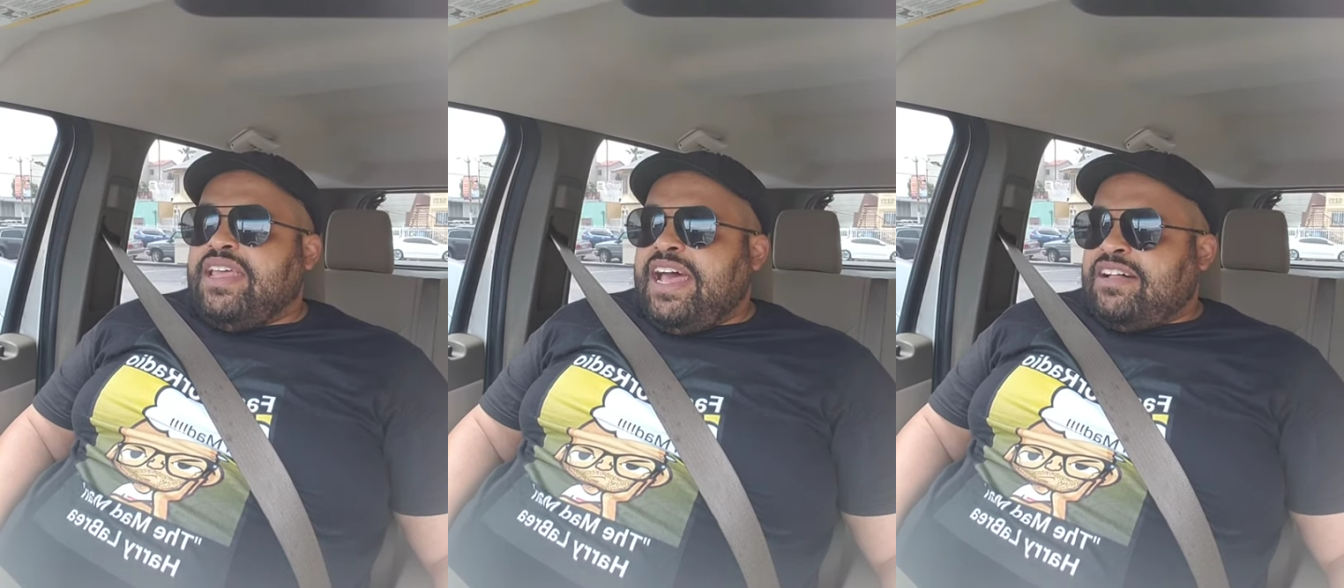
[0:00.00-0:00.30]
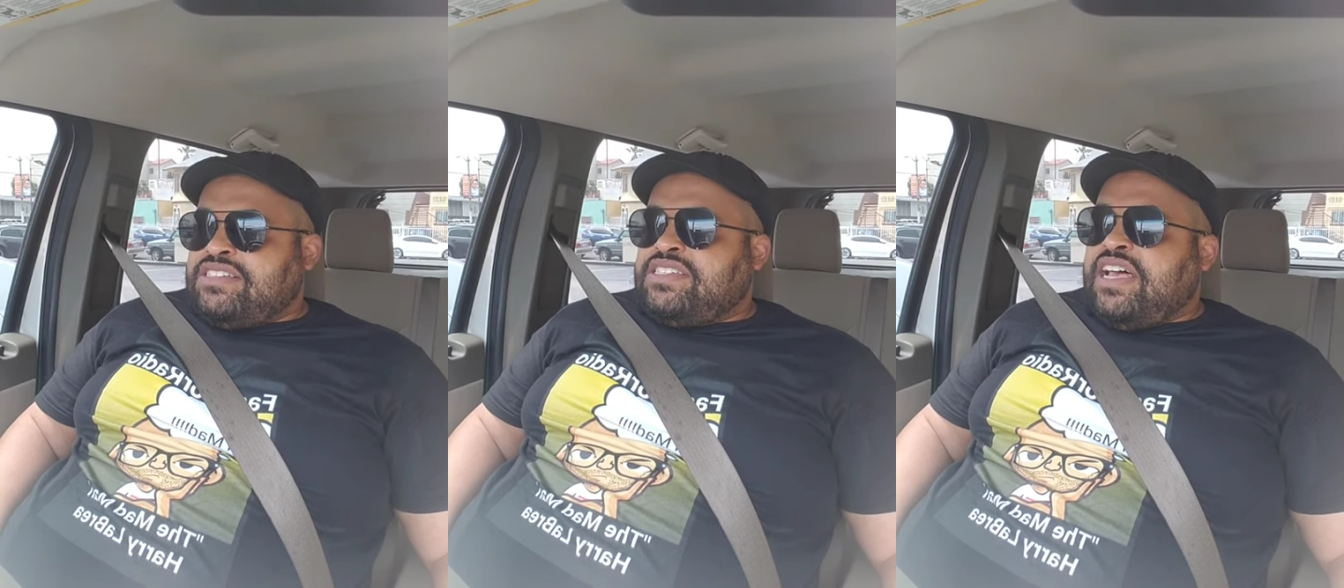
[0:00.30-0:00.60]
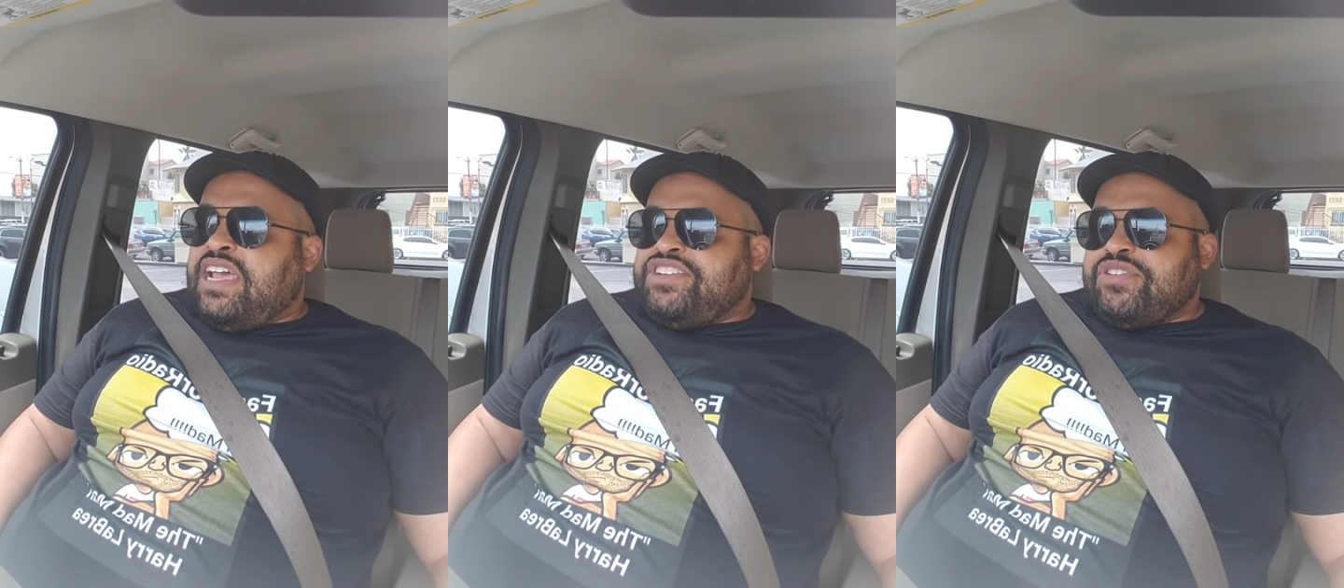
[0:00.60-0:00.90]

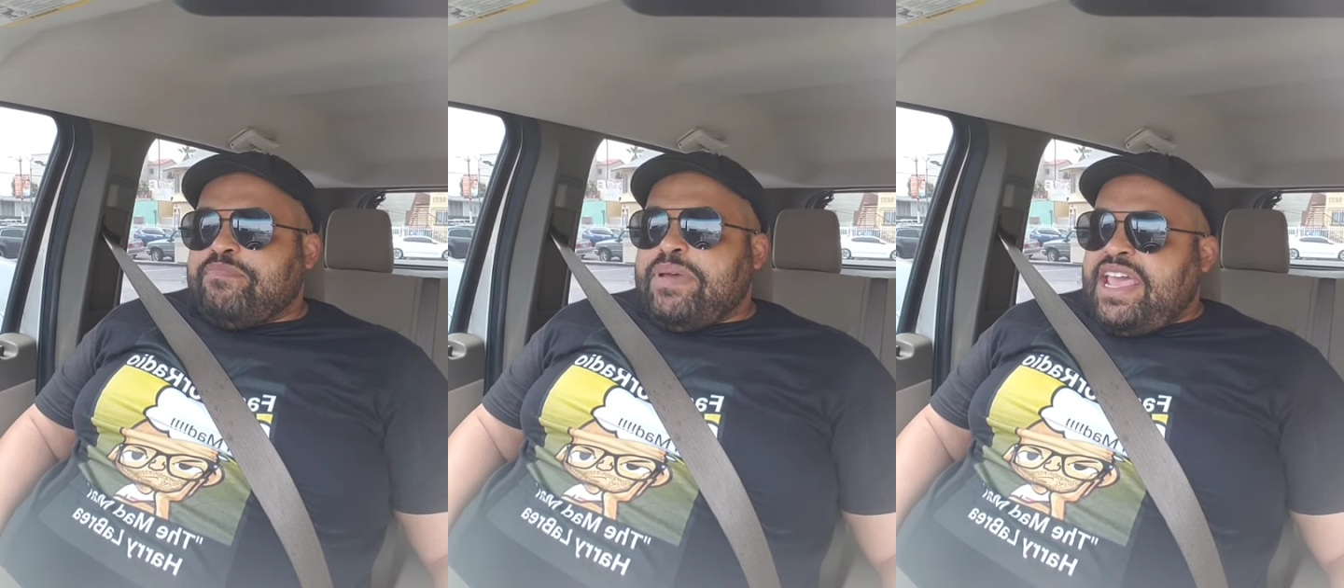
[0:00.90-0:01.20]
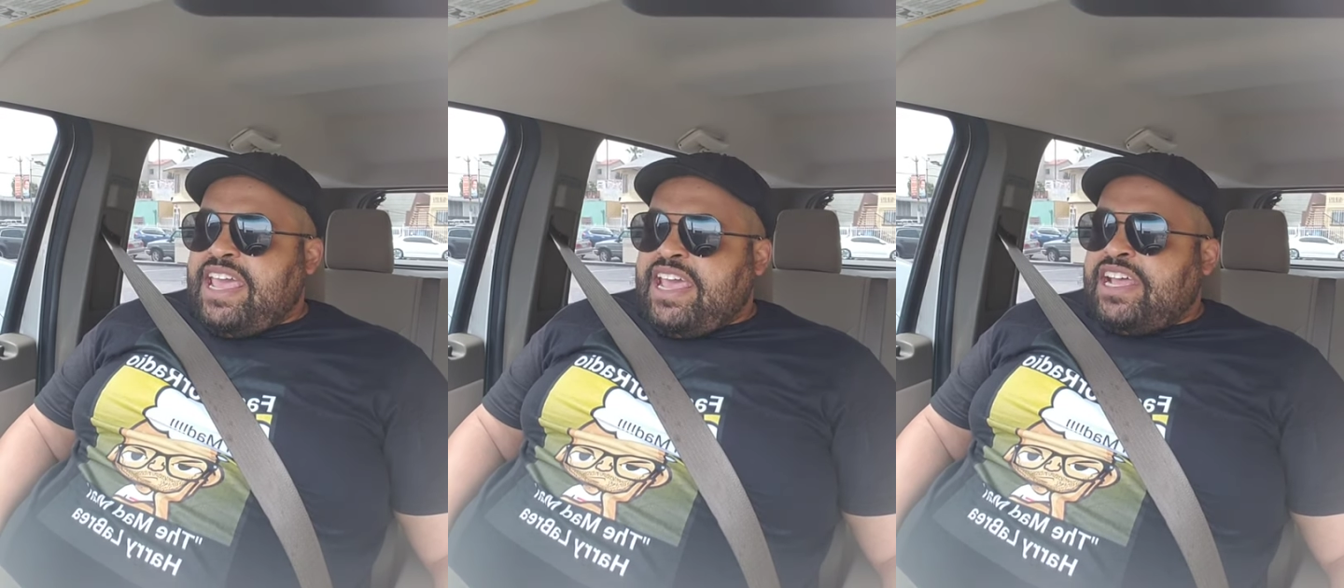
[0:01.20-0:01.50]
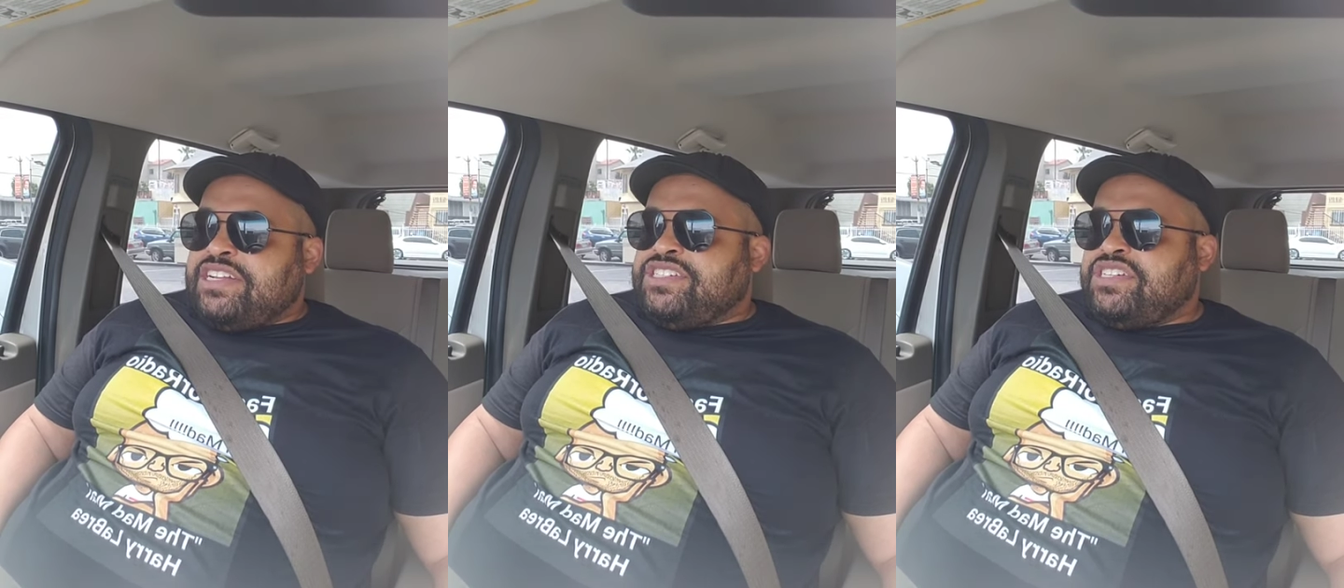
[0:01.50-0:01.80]
outside your
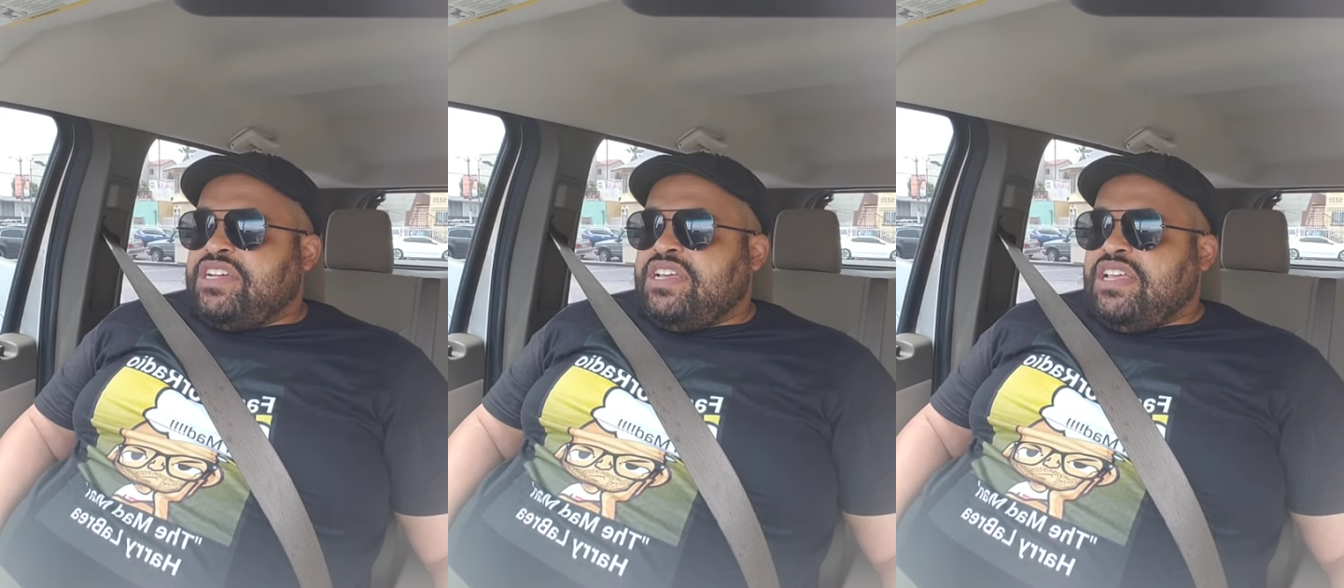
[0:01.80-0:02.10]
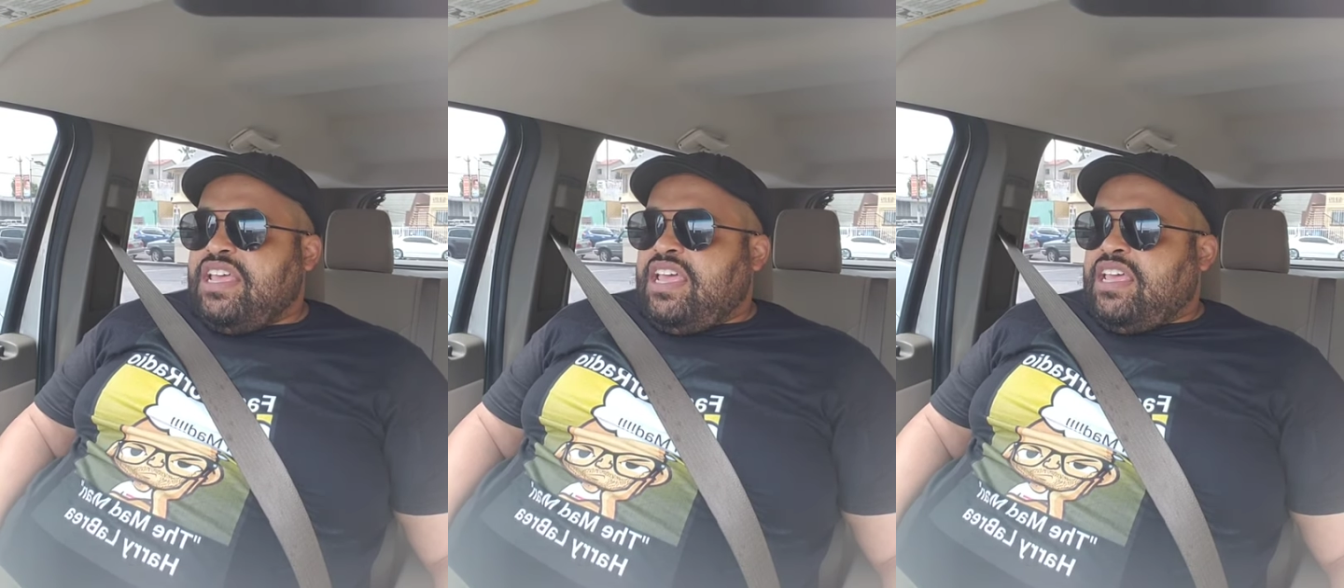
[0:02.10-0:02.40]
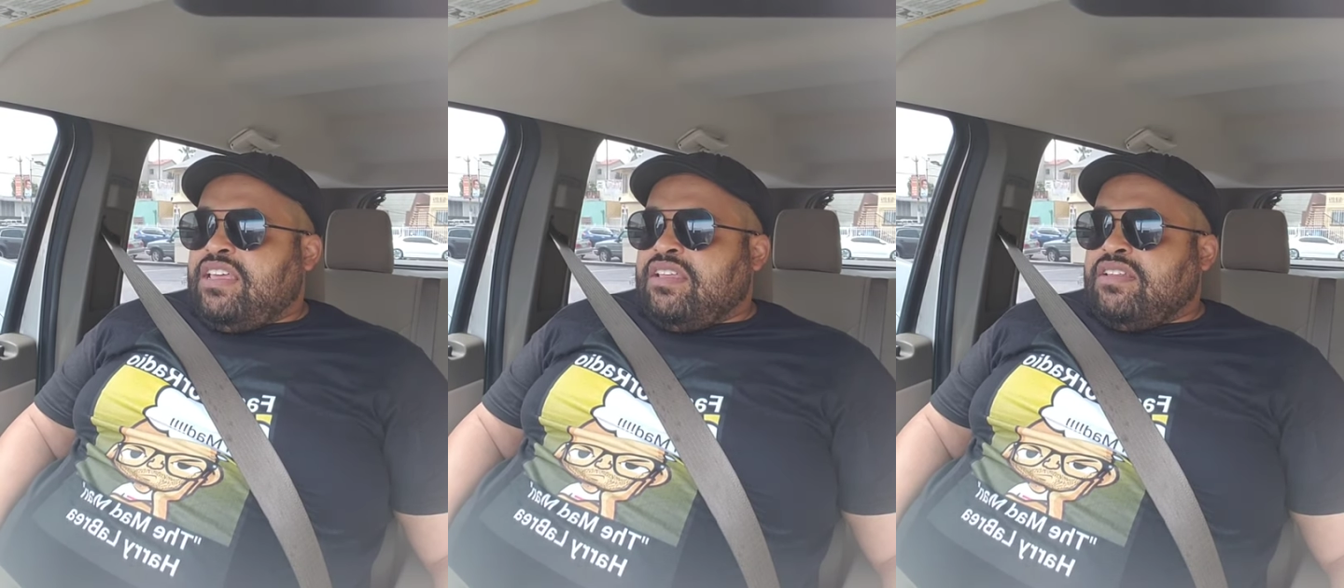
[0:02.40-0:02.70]
badge,
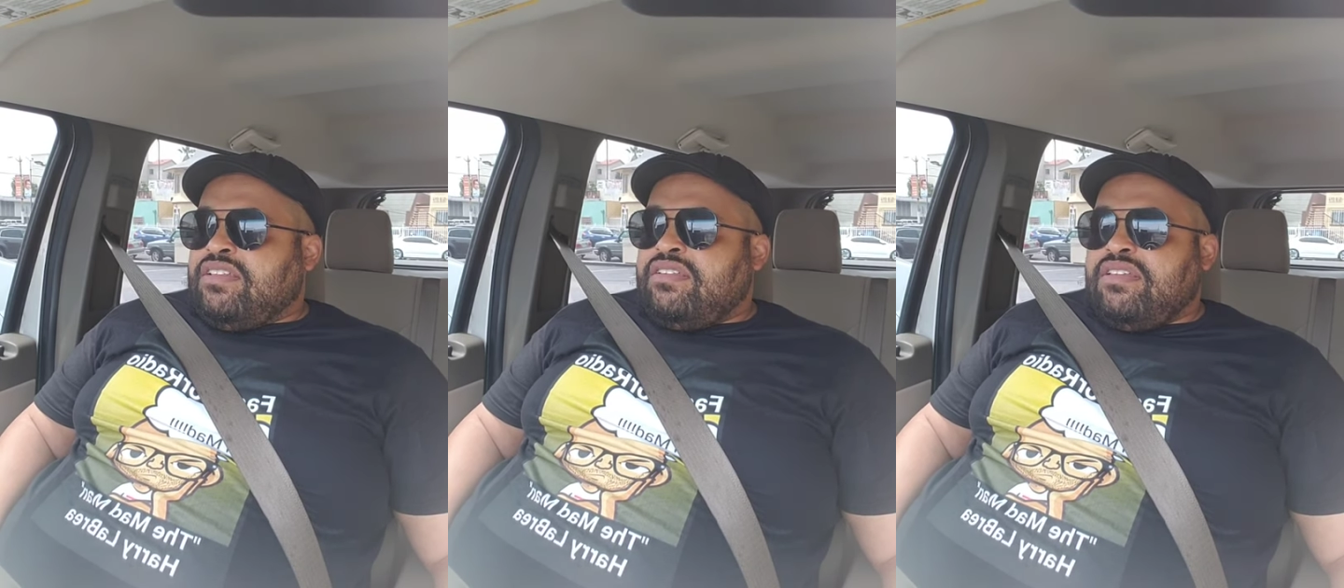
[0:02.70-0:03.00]
and